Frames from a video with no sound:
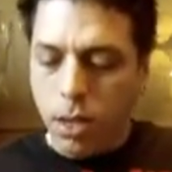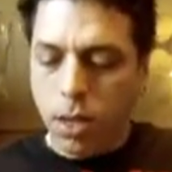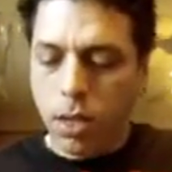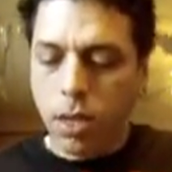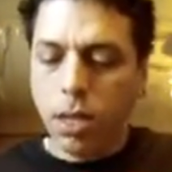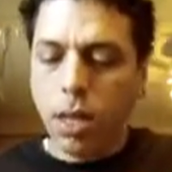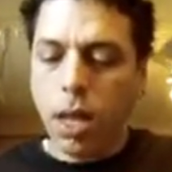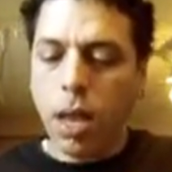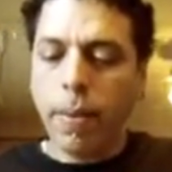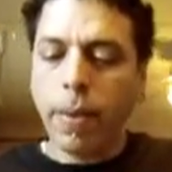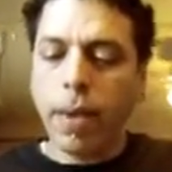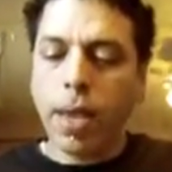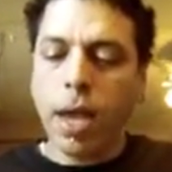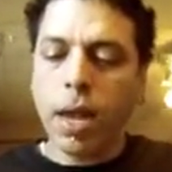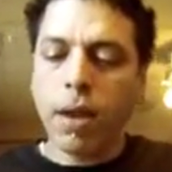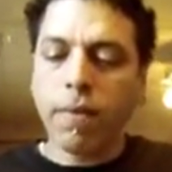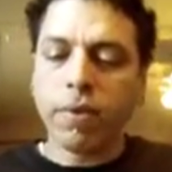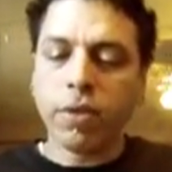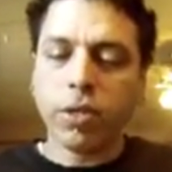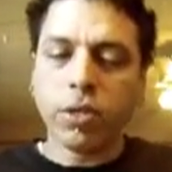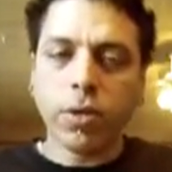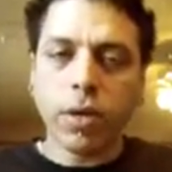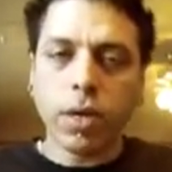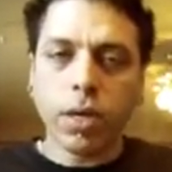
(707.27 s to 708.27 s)
climbing out of a
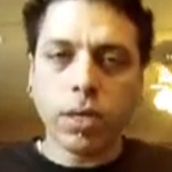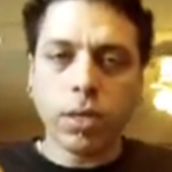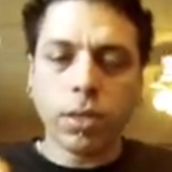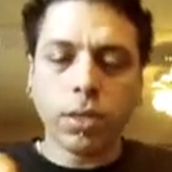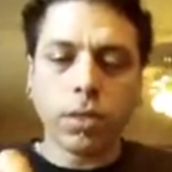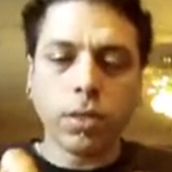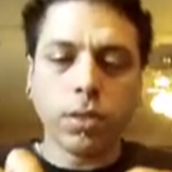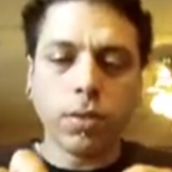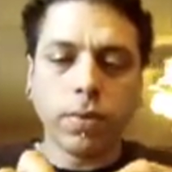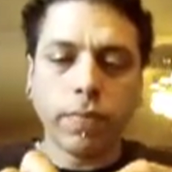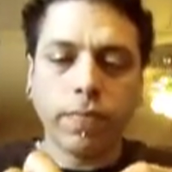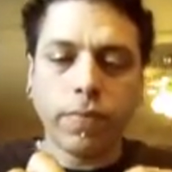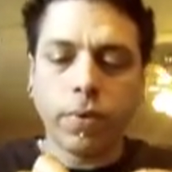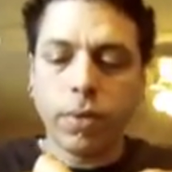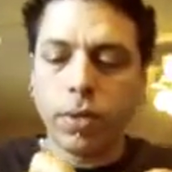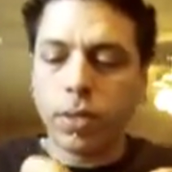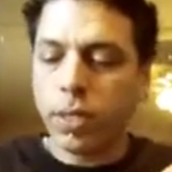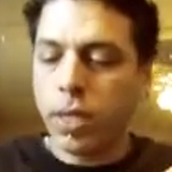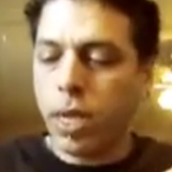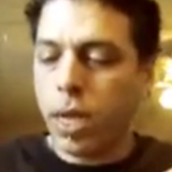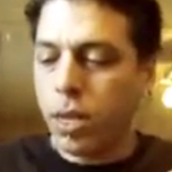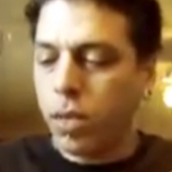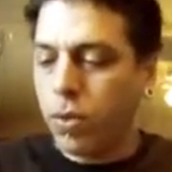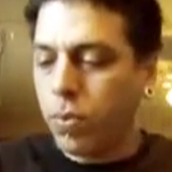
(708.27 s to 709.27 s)
trench, so if you
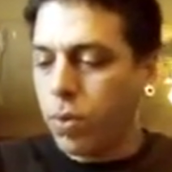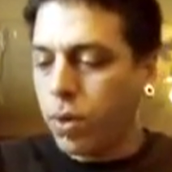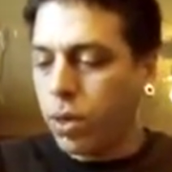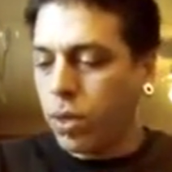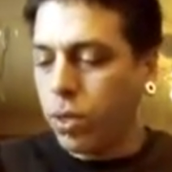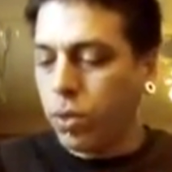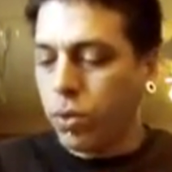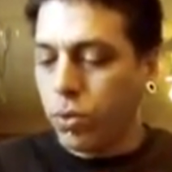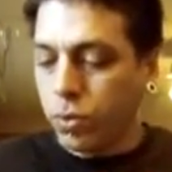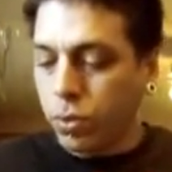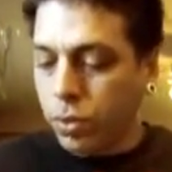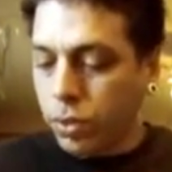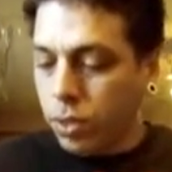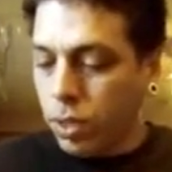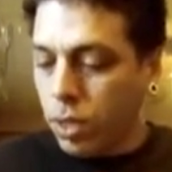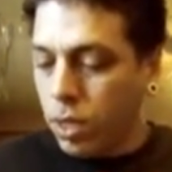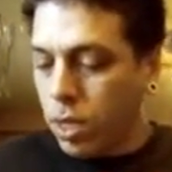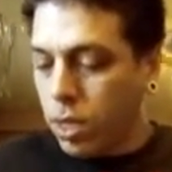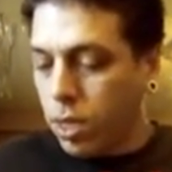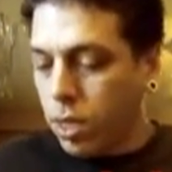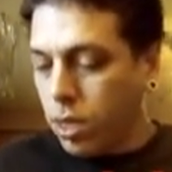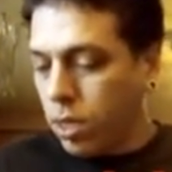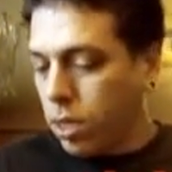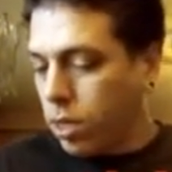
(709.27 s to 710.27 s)
decide you want to use
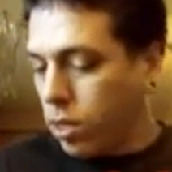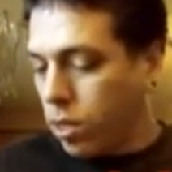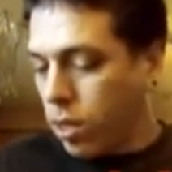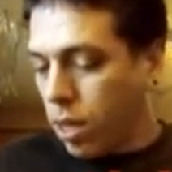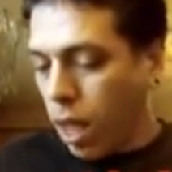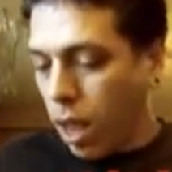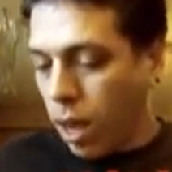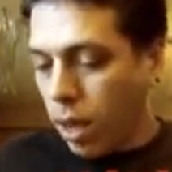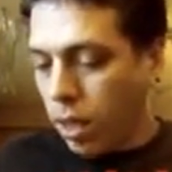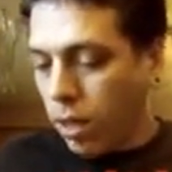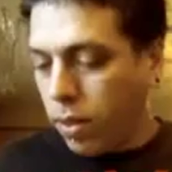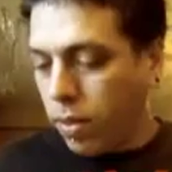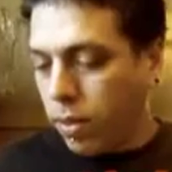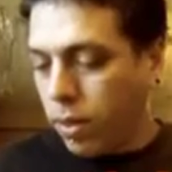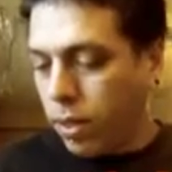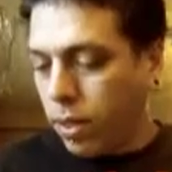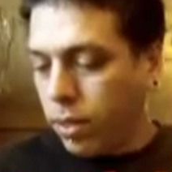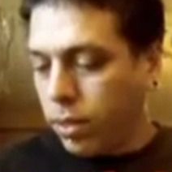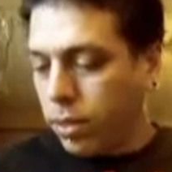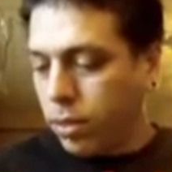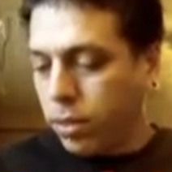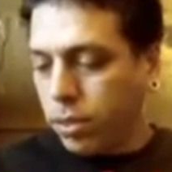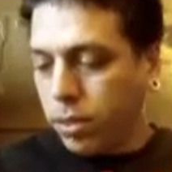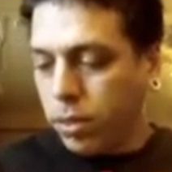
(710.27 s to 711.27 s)
any of
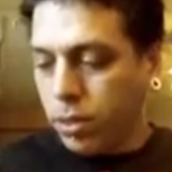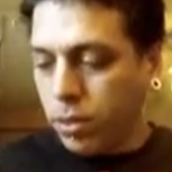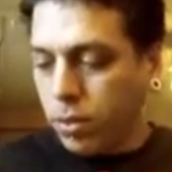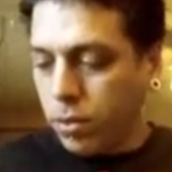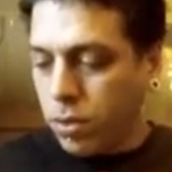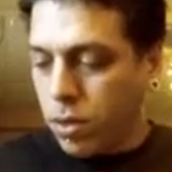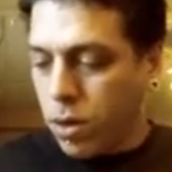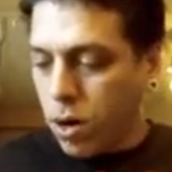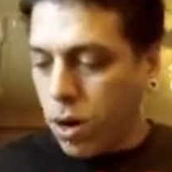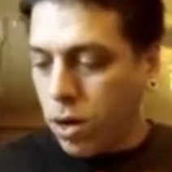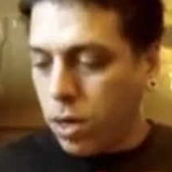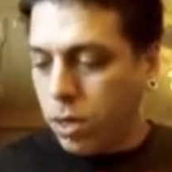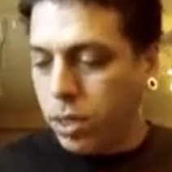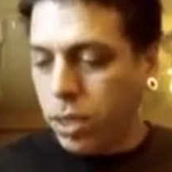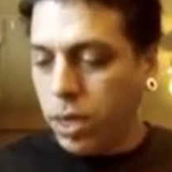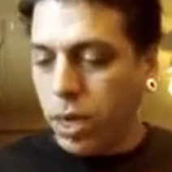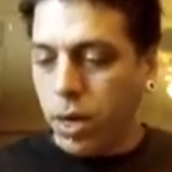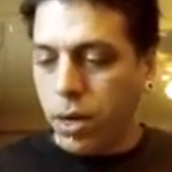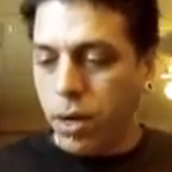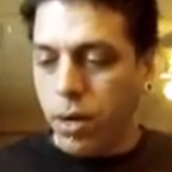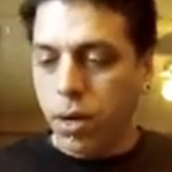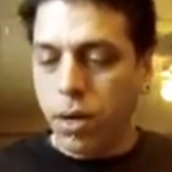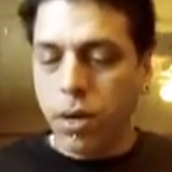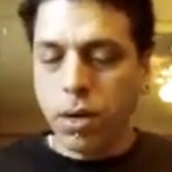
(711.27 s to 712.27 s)
these little cards
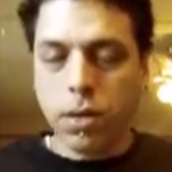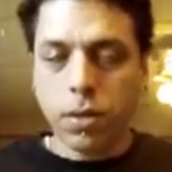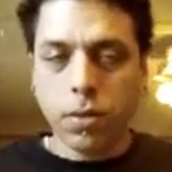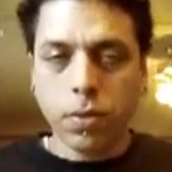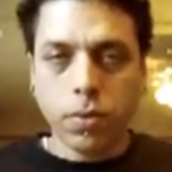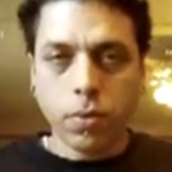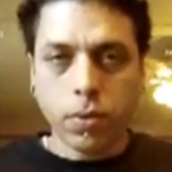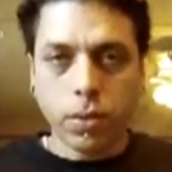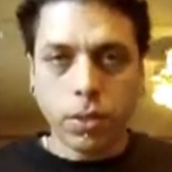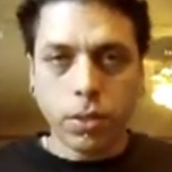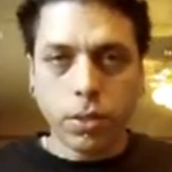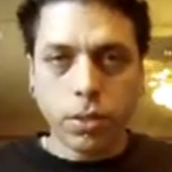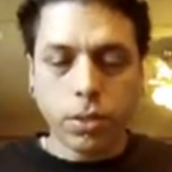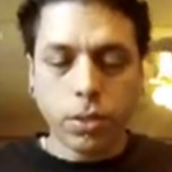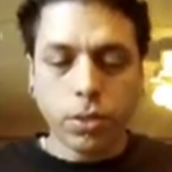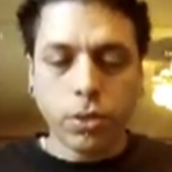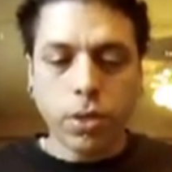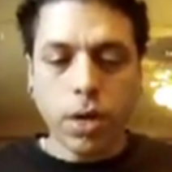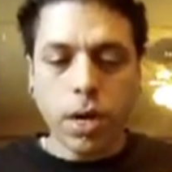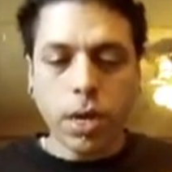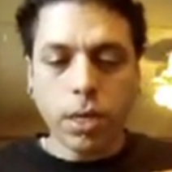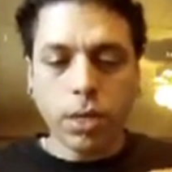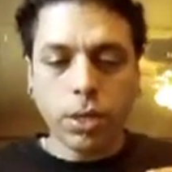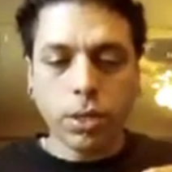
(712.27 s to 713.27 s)
here, which is the
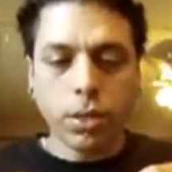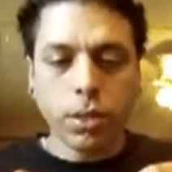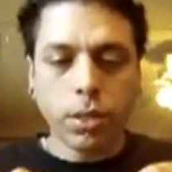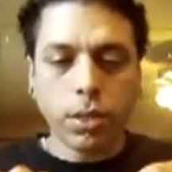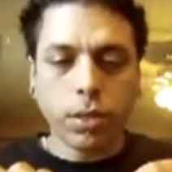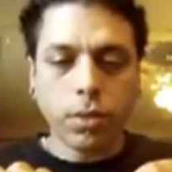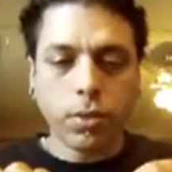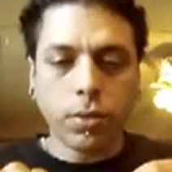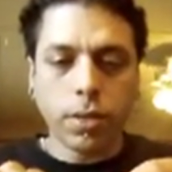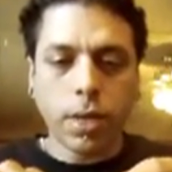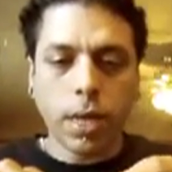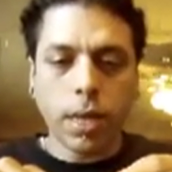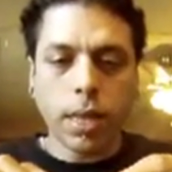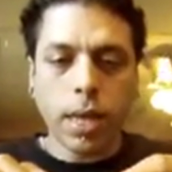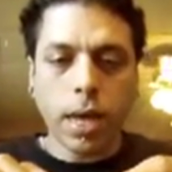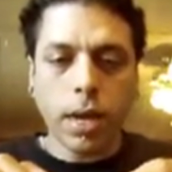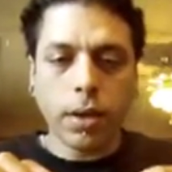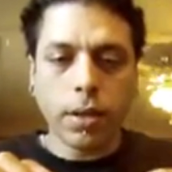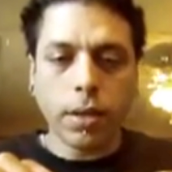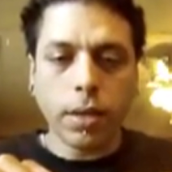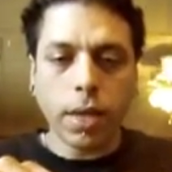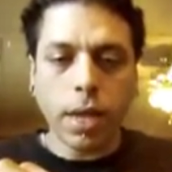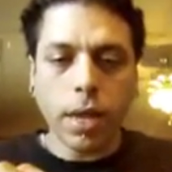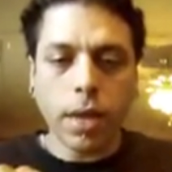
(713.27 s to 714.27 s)
trench, you can use that ladder
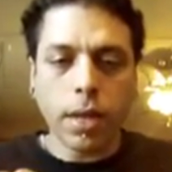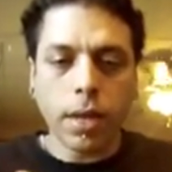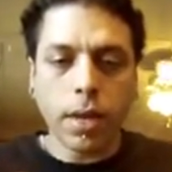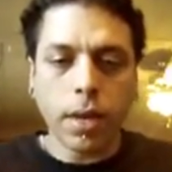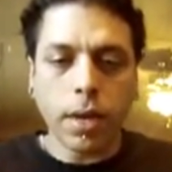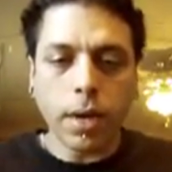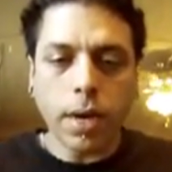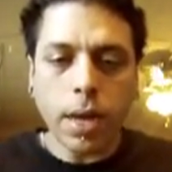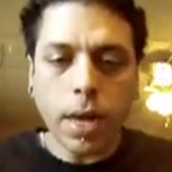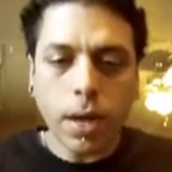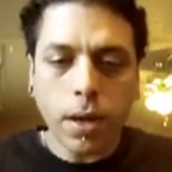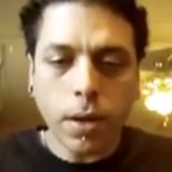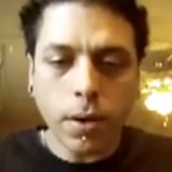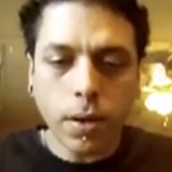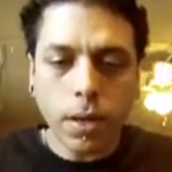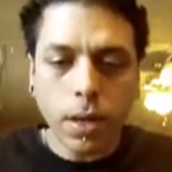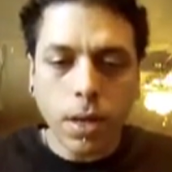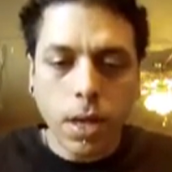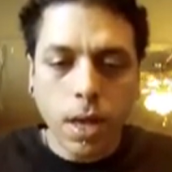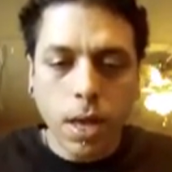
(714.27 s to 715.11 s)
to get in and out,